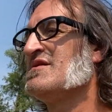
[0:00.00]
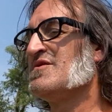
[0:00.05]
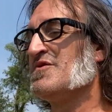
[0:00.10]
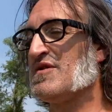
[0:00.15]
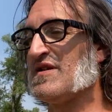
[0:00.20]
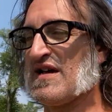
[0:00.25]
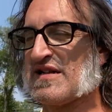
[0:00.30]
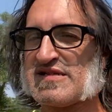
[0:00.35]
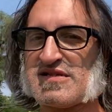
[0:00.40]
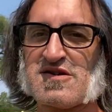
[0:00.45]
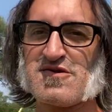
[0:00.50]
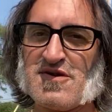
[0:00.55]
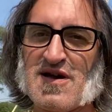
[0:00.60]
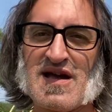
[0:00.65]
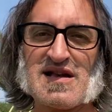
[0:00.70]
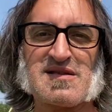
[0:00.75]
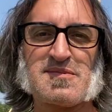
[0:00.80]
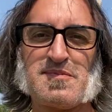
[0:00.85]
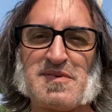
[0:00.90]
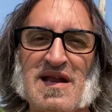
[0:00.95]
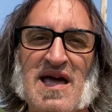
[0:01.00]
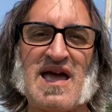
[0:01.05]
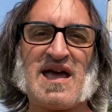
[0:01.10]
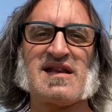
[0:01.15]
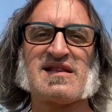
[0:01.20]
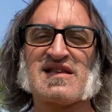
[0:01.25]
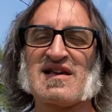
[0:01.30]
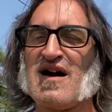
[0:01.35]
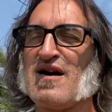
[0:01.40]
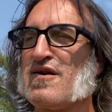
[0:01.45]
Well, that's correct, but I
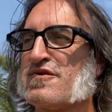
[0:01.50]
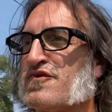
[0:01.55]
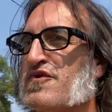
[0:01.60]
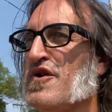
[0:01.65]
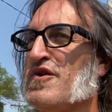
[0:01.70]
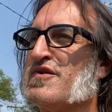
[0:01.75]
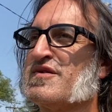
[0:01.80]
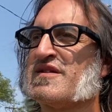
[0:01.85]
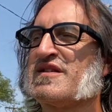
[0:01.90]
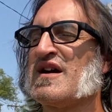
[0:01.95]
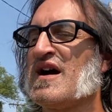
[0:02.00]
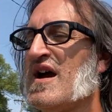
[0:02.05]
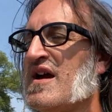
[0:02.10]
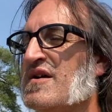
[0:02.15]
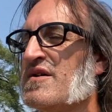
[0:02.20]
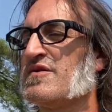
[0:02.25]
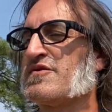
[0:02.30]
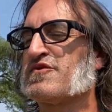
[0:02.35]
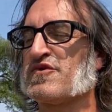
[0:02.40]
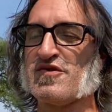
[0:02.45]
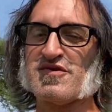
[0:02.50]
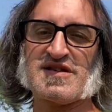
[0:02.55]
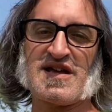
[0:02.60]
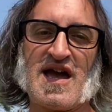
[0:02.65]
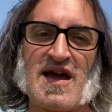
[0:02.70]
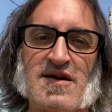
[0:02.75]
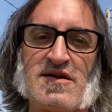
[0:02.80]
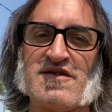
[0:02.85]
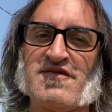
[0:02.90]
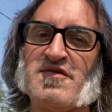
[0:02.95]
had grown
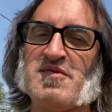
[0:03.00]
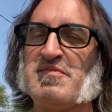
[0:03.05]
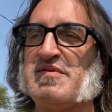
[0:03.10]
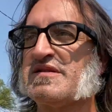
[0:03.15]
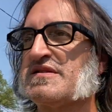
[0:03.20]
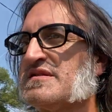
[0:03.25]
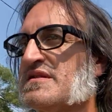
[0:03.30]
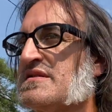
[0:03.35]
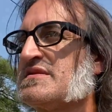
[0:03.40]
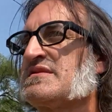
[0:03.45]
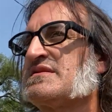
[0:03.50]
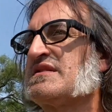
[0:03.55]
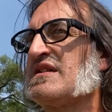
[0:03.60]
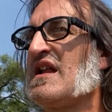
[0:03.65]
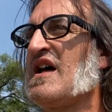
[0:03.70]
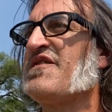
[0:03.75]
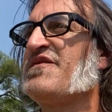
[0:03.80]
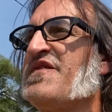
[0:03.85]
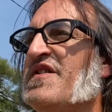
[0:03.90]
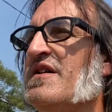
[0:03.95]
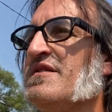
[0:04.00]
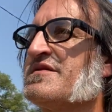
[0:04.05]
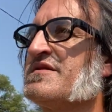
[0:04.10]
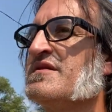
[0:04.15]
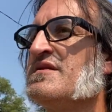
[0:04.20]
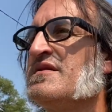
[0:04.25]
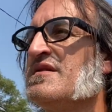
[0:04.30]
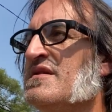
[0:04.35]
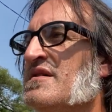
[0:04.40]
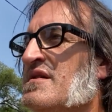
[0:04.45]
tired of a business that I felt
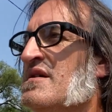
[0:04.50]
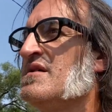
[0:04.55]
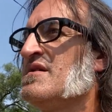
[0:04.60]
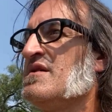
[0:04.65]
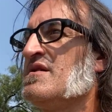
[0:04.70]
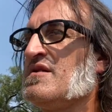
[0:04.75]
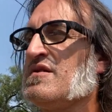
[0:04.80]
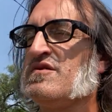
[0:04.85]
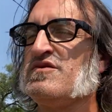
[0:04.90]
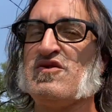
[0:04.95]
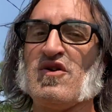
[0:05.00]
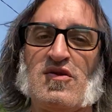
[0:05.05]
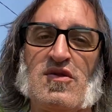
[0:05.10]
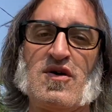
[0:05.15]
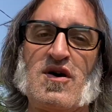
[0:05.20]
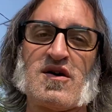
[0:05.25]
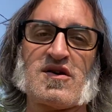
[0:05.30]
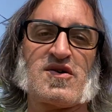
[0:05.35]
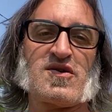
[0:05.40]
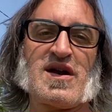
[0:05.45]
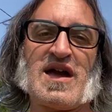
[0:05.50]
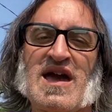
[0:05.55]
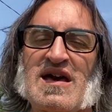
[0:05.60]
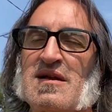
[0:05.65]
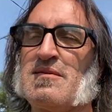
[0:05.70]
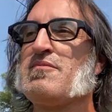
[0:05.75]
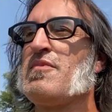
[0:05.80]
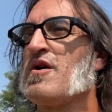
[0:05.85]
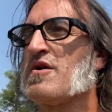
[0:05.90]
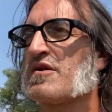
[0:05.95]
no longer had a
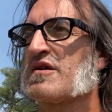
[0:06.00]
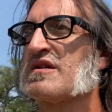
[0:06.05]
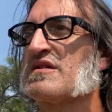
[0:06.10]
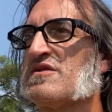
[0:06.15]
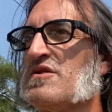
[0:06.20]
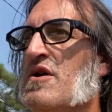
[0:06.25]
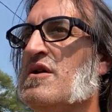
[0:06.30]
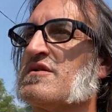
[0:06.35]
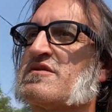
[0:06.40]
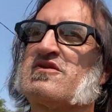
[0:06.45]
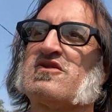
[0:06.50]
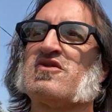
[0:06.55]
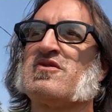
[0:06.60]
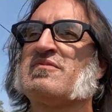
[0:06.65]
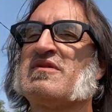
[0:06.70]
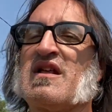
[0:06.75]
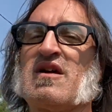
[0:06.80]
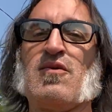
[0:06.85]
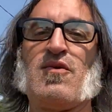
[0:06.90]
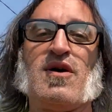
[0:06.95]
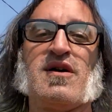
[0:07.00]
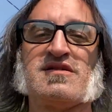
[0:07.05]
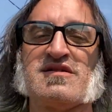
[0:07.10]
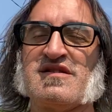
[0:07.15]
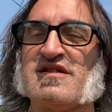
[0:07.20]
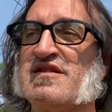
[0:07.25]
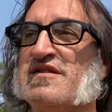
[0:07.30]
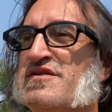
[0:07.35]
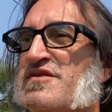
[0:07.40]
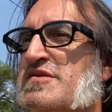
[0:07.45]
market long term, and I wanted
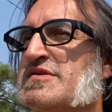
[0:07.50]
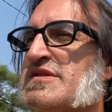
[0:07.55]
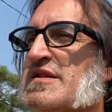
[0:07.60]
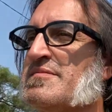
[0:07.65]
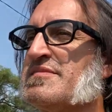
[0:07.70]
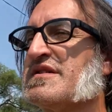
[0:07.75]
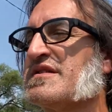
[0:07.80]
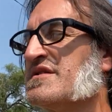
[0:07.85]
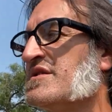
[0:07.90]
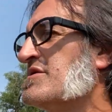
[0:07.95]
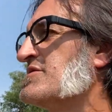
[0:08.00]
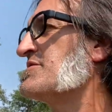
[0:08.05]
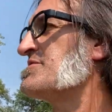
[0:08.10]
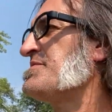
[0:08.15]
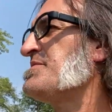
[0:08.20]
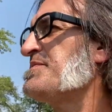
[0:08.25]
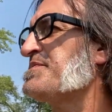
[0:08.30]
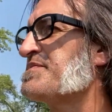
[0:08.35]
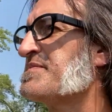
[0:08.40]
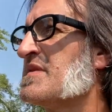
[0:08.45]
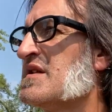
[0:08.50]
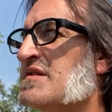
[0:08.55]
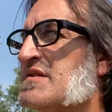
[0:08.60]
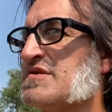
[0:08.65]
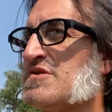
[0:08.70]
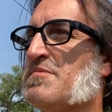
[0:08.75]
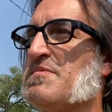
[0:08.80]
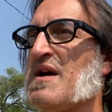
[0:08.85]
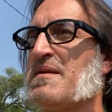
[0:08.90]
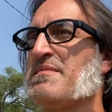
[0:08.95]
to do something new.
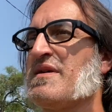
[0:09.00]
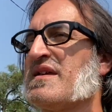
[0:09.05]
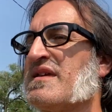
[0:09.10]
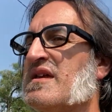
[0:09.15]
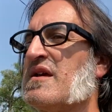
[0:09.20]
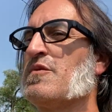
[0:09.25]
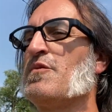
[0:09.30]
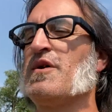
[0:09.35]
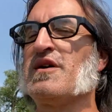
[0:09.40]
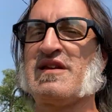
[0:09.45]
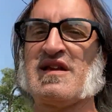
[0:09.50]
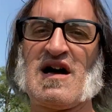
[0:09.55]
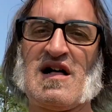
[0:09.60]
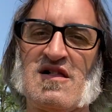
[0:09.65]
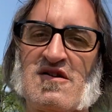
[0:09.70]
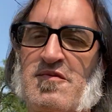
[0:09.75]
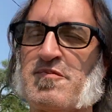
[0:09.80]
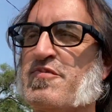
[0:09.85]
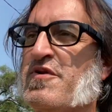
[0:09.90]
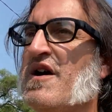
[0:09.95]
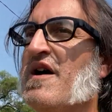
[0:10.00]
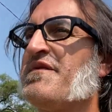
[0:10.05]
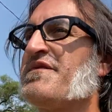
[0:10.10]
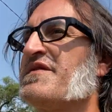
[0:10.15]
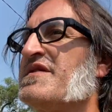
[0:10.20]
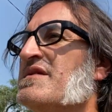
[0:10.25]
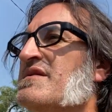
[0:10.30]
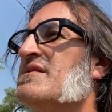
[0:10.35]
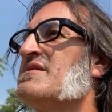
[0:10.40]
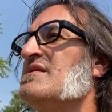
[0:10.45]
So by making $1
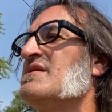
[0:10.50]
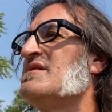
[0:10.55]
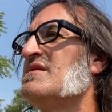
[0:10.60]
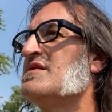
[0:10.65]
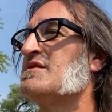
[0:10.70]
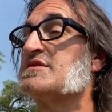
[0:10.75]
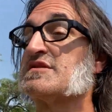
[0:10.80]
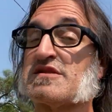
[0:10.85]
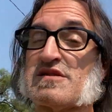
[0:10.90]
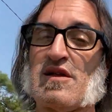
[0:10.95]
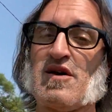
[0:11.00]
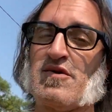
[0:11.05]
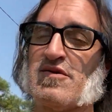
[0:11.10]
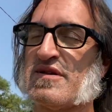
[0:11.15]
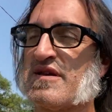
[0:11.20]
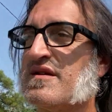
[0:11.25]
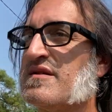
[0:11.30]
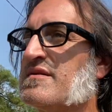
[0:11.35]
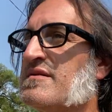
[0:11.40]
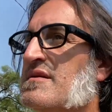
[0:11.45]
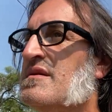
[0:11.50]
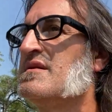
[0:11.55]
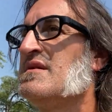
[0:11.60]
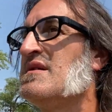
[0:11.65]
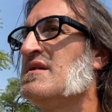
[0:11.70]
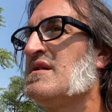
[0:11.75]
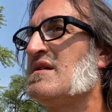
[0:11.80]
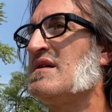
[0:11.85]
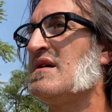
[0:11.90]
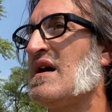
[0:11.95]
profit, slowly,
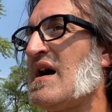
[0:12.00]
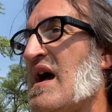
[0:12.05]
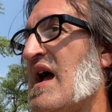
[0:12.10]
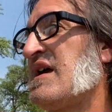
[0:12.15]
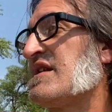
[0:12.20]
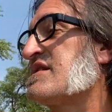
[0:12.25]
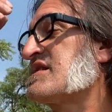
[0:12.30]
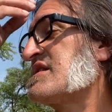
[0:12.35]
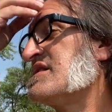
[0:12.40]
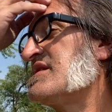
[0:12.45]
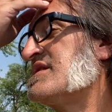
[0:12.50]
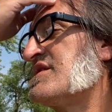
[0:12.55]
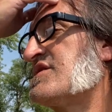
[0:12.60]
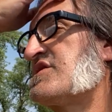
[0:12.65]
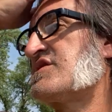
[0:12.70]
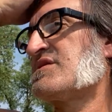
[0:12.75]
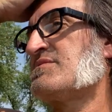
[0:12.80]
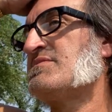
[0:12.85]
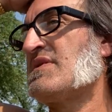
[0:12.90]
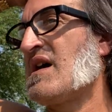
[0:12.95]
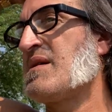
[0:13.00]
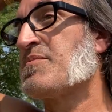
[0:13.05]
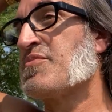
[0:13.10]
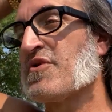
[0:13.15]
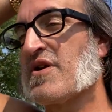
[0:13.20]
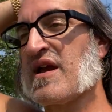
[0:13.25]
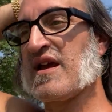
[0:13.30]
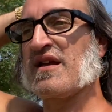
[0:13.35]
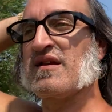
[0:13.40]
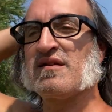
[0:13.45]
I had conditioned my
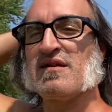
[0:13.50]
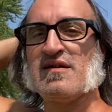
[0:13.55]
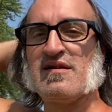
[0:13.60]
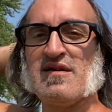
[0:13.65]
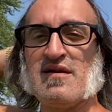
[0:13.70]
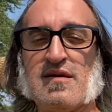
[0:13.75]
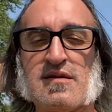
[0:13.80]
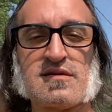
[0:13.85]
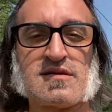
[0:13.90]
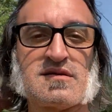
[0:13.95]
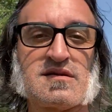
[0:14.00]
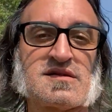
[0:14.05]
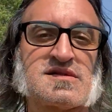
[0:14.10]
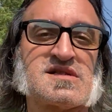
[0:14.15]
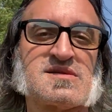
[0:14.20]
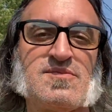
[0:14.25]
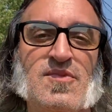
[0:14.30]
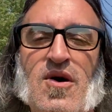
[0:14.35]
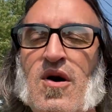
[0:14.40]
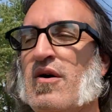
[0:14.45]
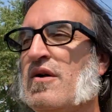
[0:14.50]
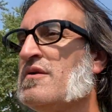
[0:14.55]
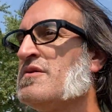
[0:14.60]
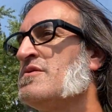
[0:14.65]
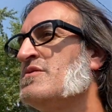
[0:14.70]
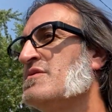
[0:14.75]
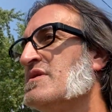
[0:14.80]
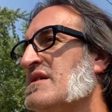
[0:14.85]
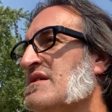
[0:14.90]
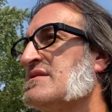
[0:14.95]
brain to the small
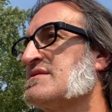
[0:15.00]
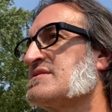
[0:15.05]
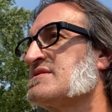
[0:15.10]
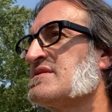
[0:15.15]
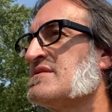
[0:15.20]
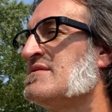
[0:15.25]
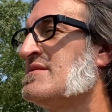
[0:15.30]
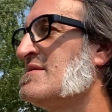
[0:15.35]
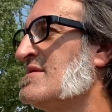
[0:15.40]
wins.